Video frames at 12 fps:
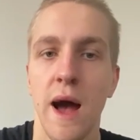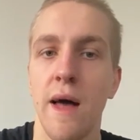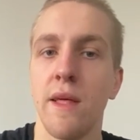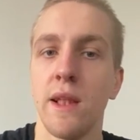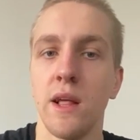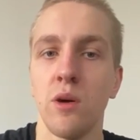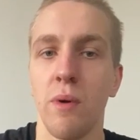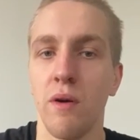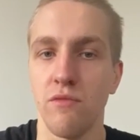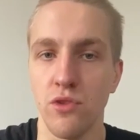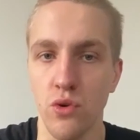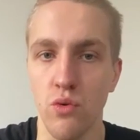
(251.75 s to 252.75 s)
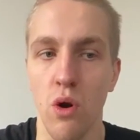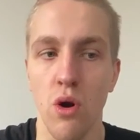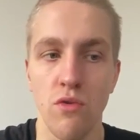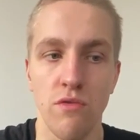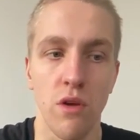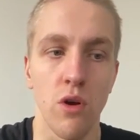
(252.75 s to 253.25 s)
and then a little bit of neural
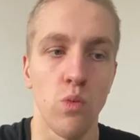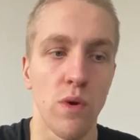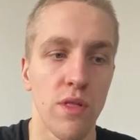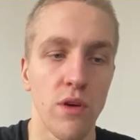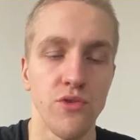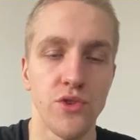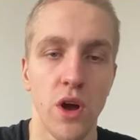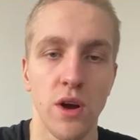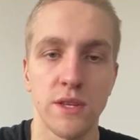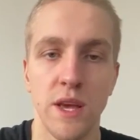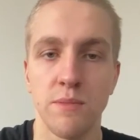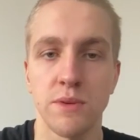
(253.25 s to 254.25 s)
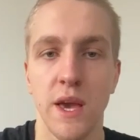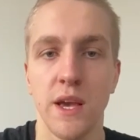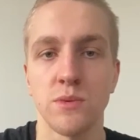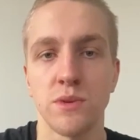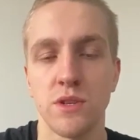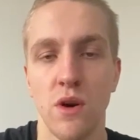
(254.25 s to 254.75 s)
overload with the jerk dips, okay?
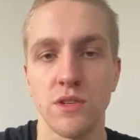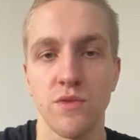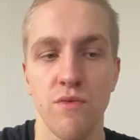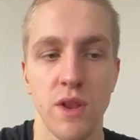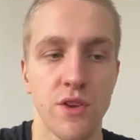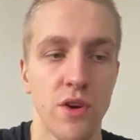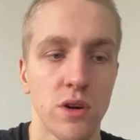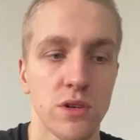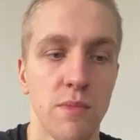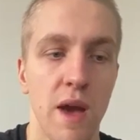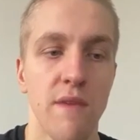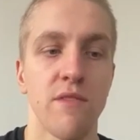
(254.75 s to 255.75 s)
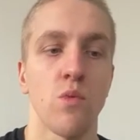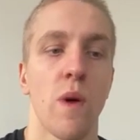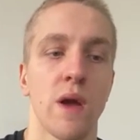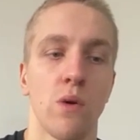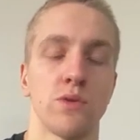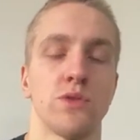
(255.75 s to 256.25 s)
So we're starting to really chuck some heavy
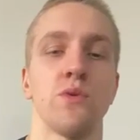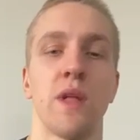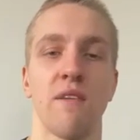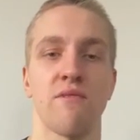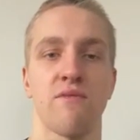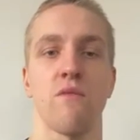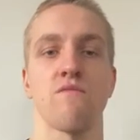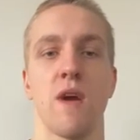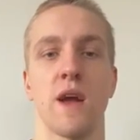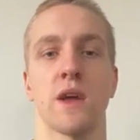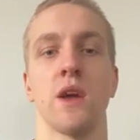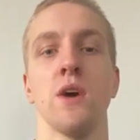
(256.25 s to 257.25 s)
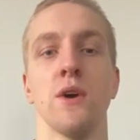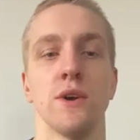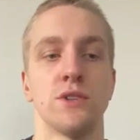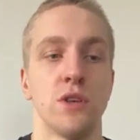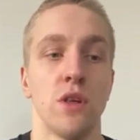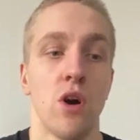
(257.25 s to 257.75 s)
weight onto that front rack
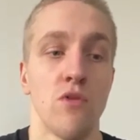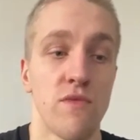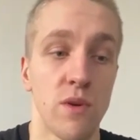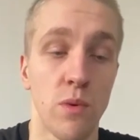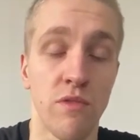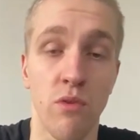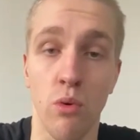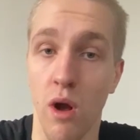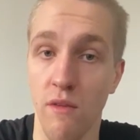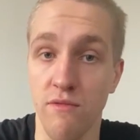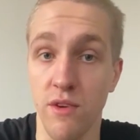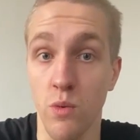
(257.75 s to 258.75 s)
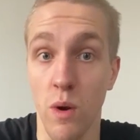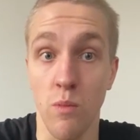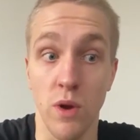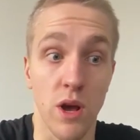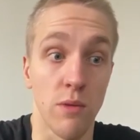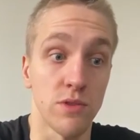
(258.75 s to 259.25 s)
so that hopefully we feel comfy when
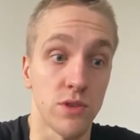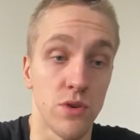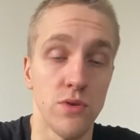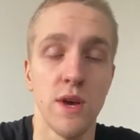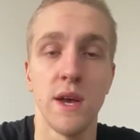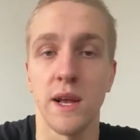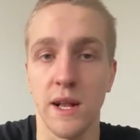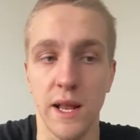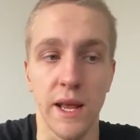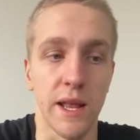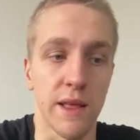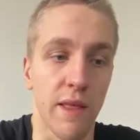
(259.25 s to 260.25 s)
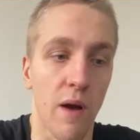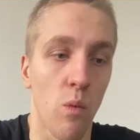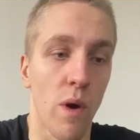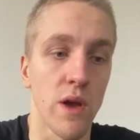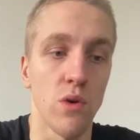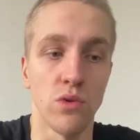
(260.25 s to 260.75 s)
it comes to cleaning that
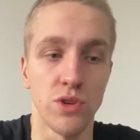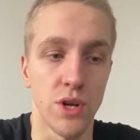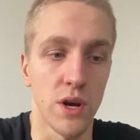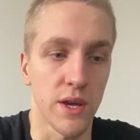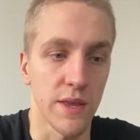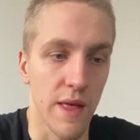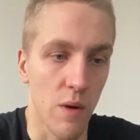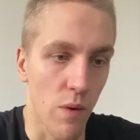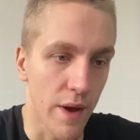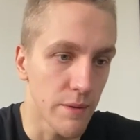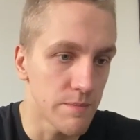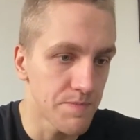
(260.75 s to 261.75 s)
weight or jerking that weight.